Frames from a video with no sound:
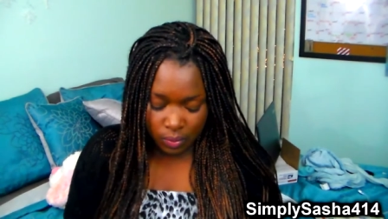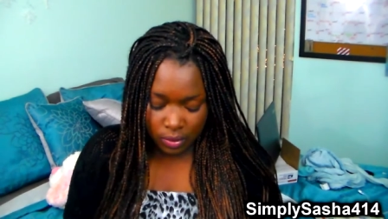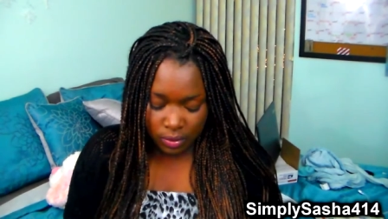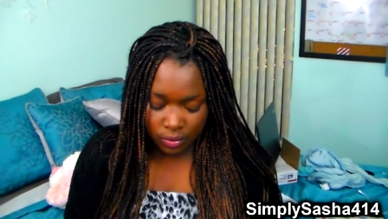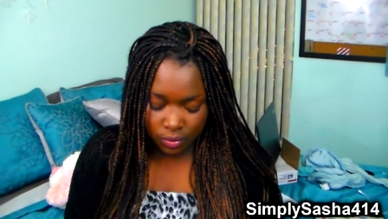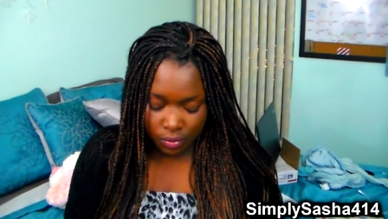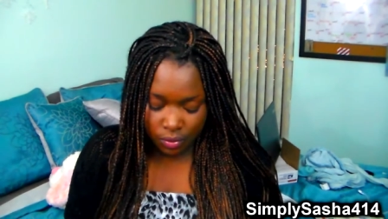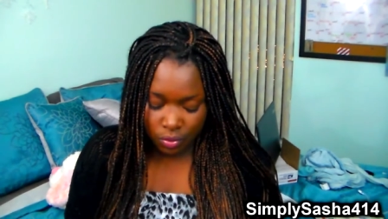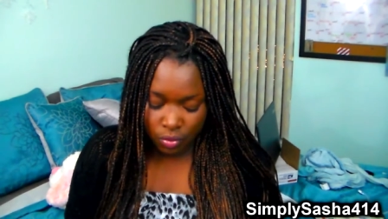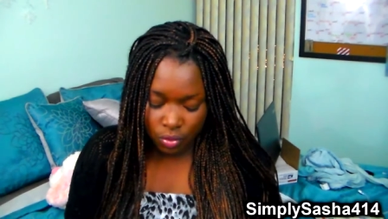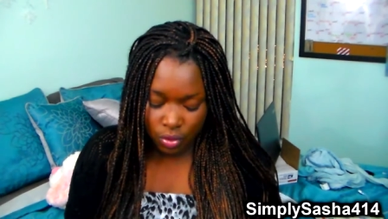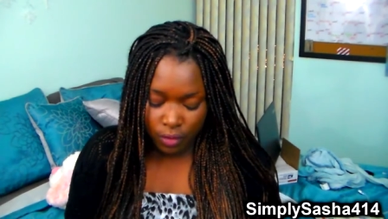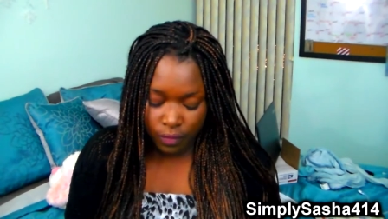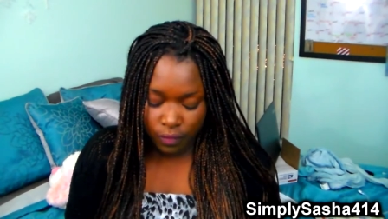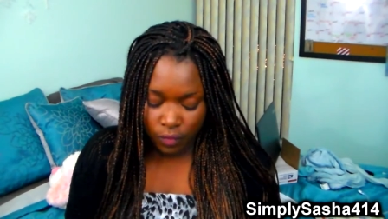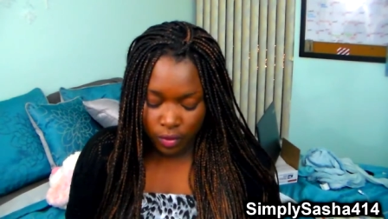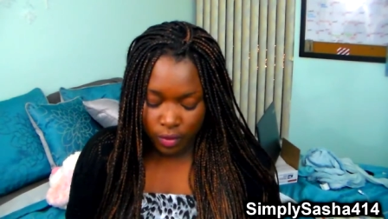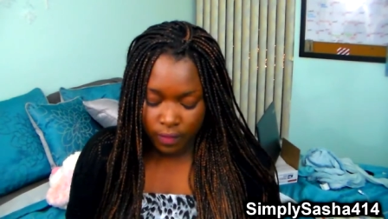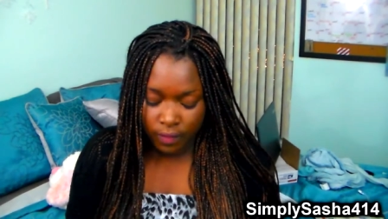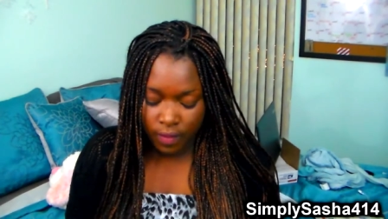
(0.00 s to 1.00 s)
1, 2, 3,
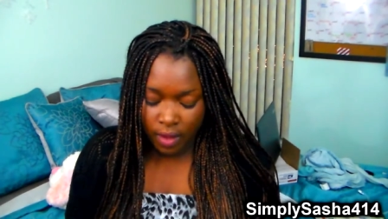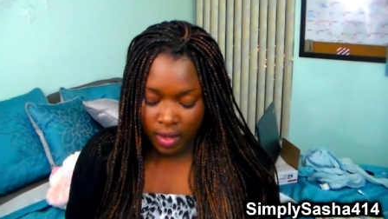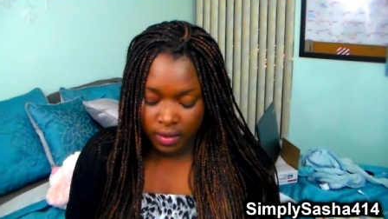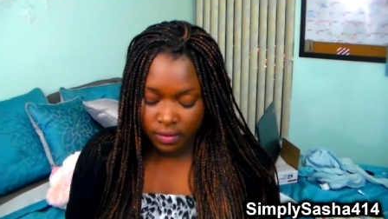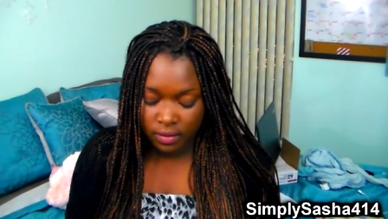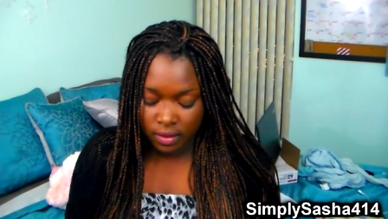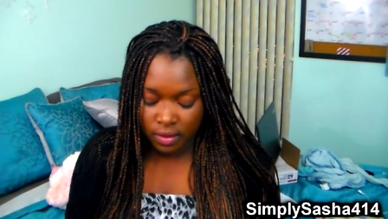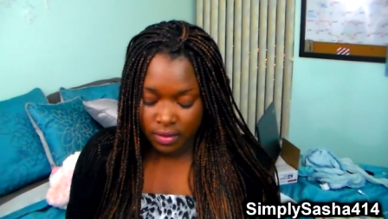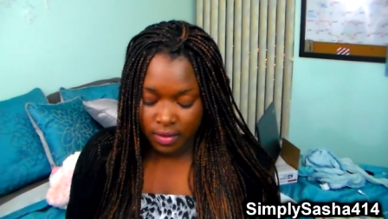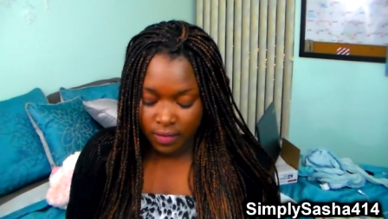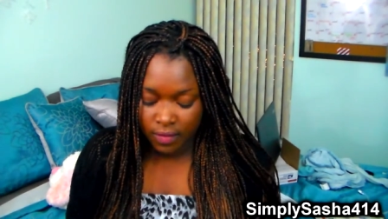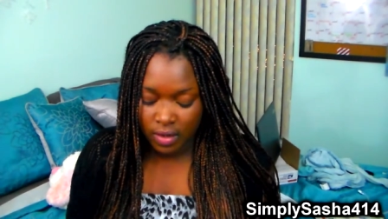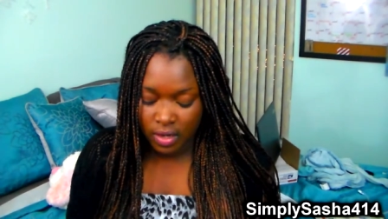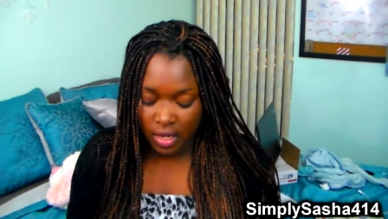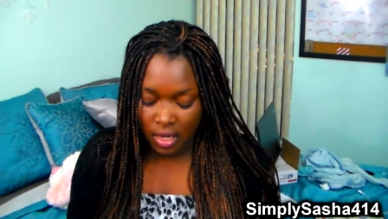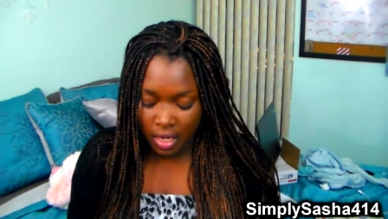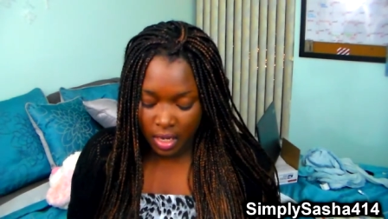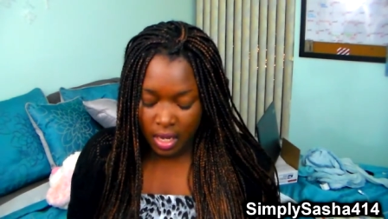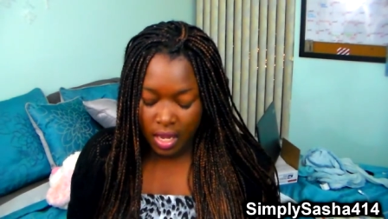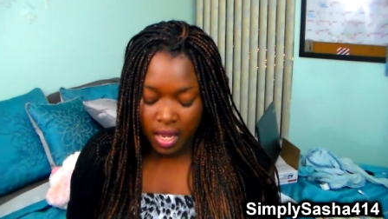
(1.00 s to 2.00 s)
4, 5, 6, 7,
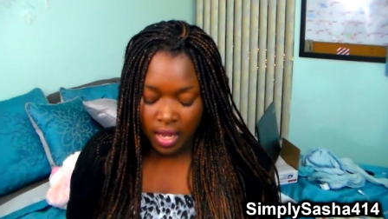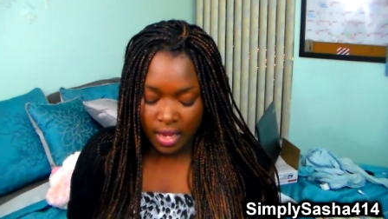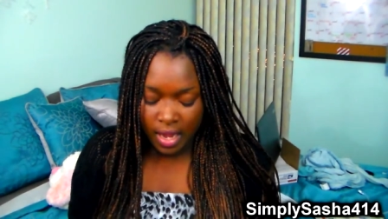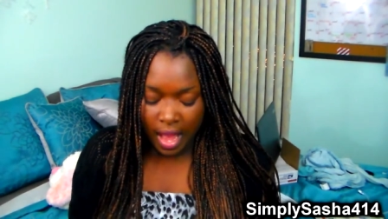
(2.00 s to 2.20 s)
8.